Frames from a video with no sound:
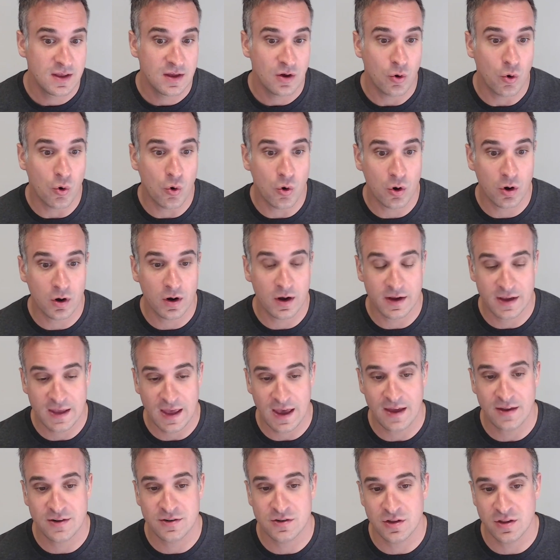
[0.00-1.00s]
Or
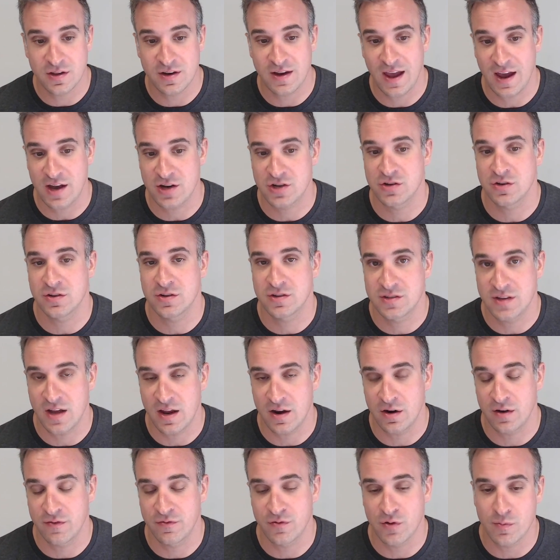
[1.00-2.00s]
again, to the National
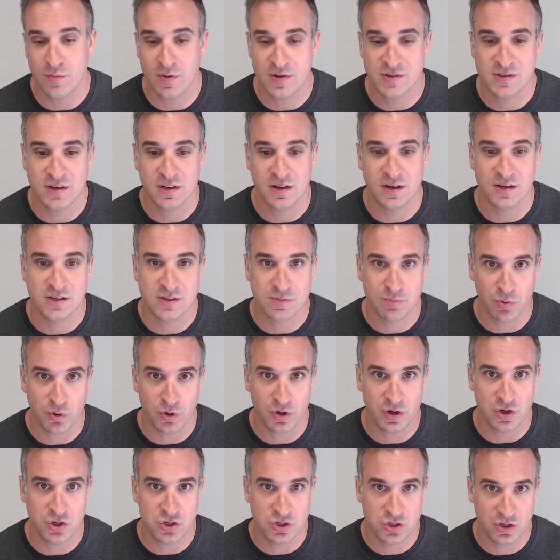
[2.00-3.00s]
Center for Missing and
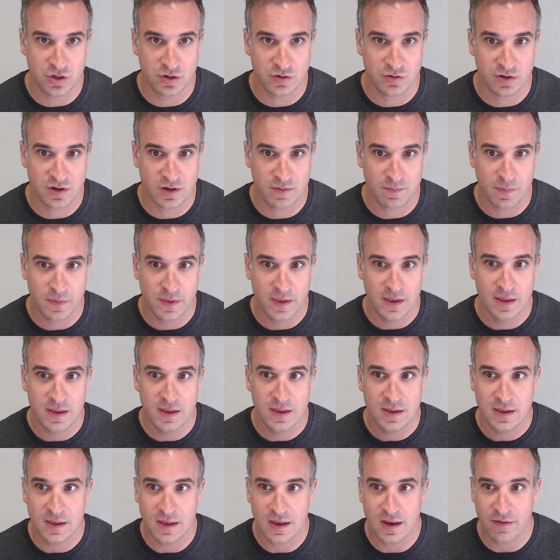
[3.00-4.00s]
Exploited Children,
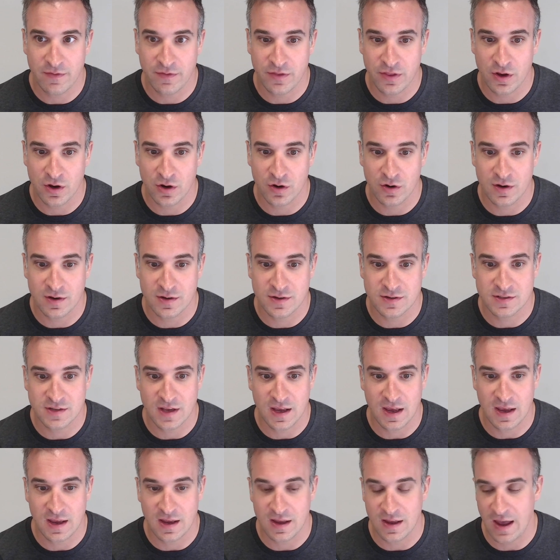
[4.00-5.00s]
if there is
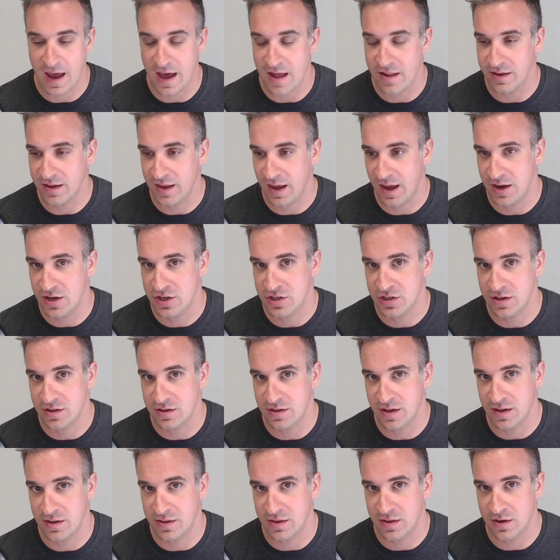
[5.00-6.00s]
an allegation
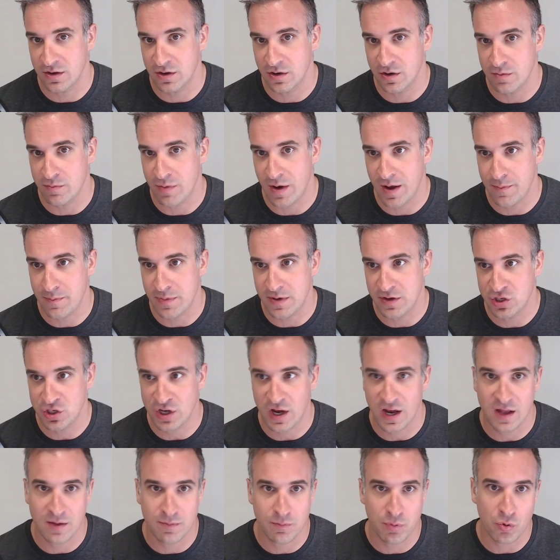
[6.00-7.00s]
that there might be
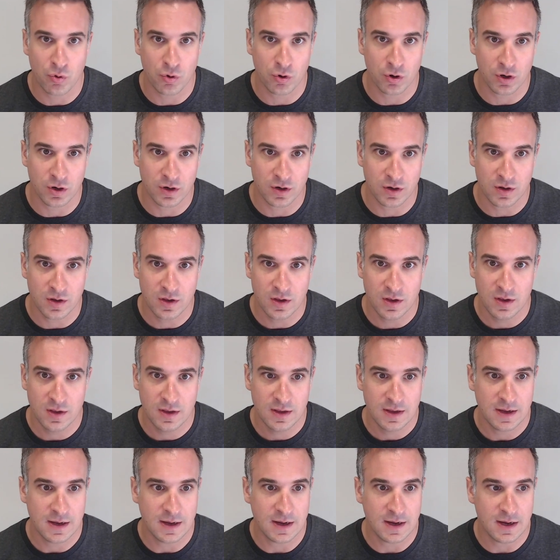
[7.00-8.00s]
child porn
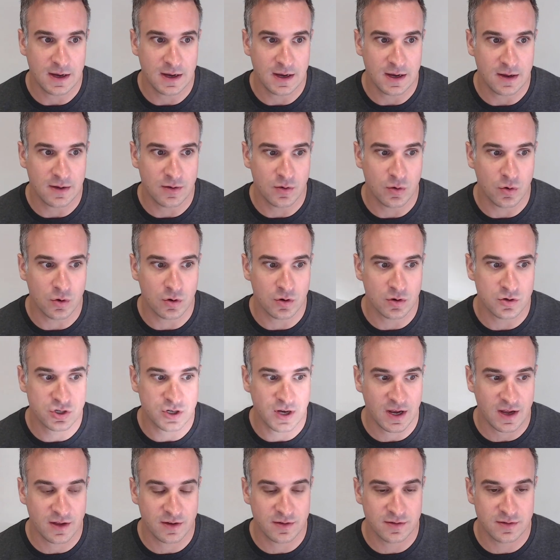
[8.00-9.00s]
or
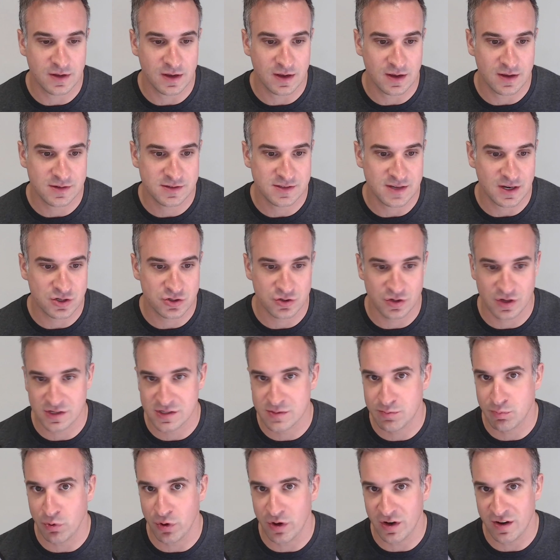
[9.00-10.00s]
child sexually
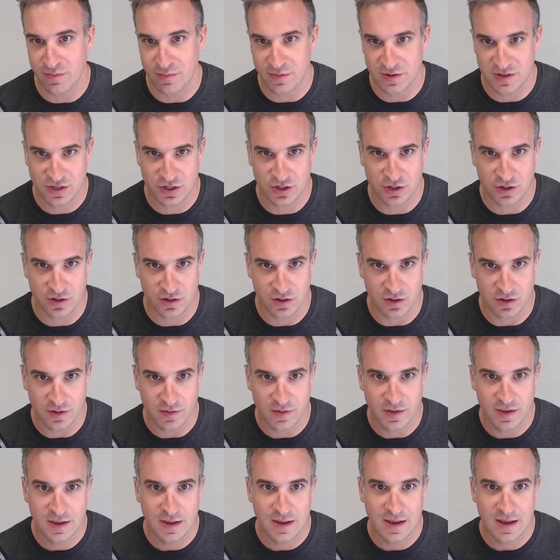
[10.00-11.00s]
exploited material
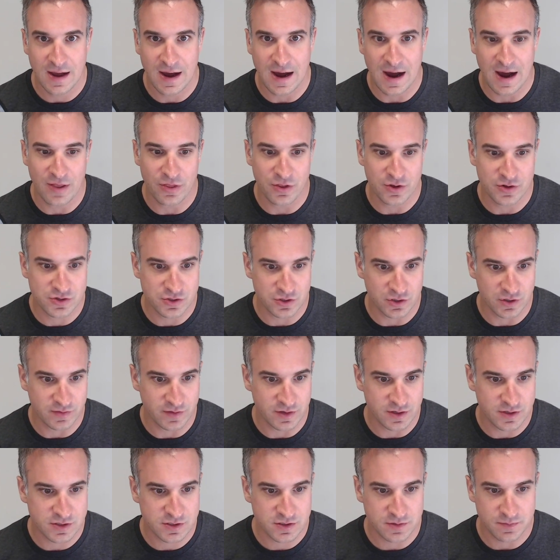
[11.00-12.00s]
on the
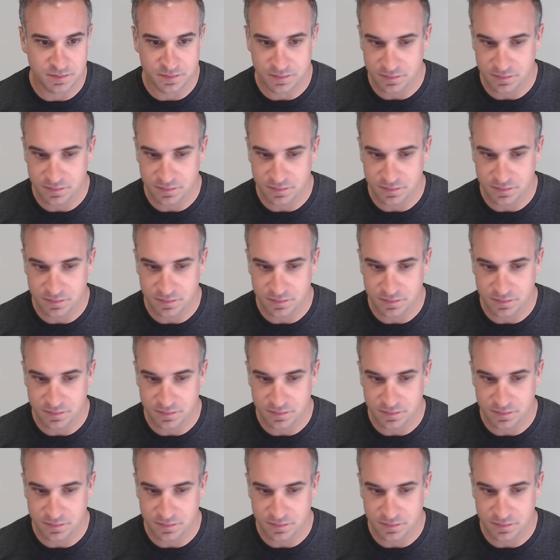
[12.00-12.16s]
service.